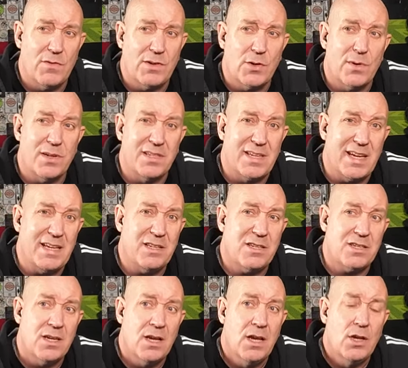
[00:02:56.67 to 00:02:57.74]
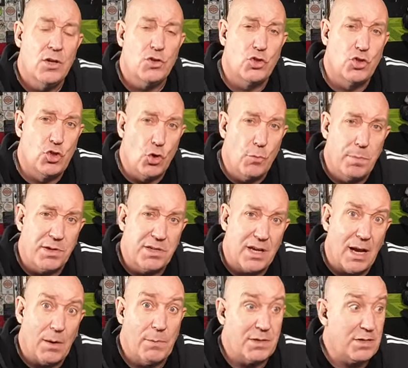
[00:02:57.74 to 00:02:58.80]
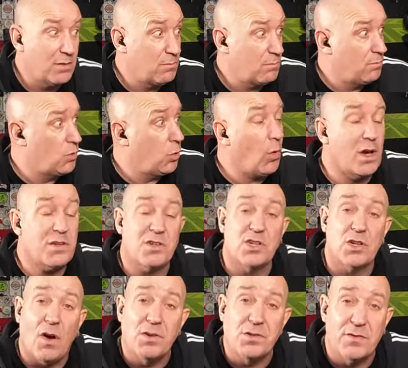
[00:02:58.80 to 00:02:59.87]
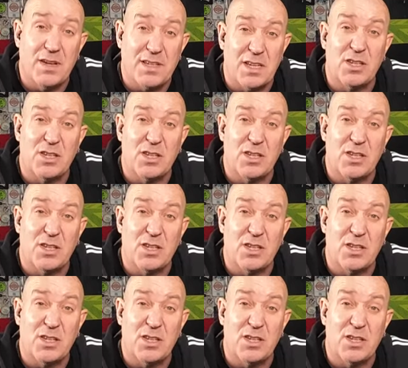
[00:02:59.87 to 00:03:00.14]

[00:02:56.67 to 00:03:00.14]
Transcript: They do a Dietz Jupiter, which is twice the size of this.